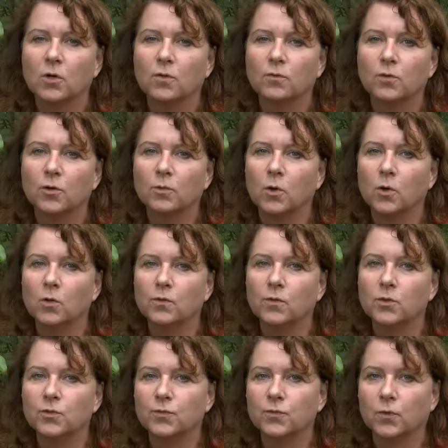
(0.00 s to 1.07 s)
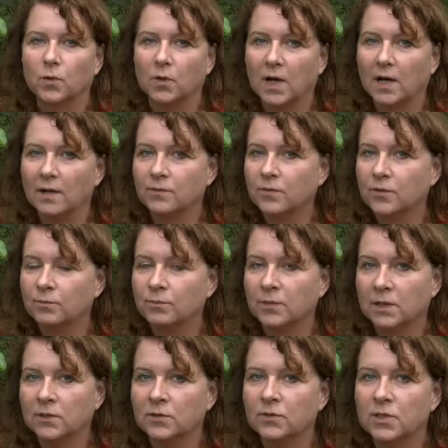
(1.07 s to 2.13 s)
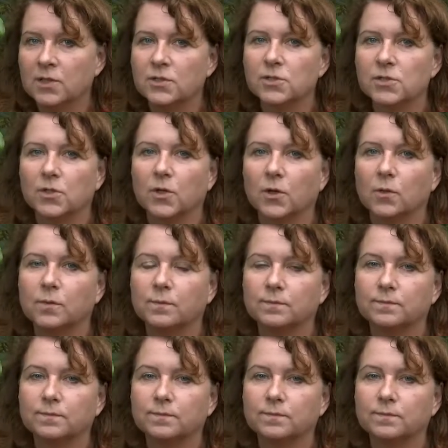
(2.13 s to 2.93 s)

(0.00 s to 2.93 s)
from over 400 million years ago.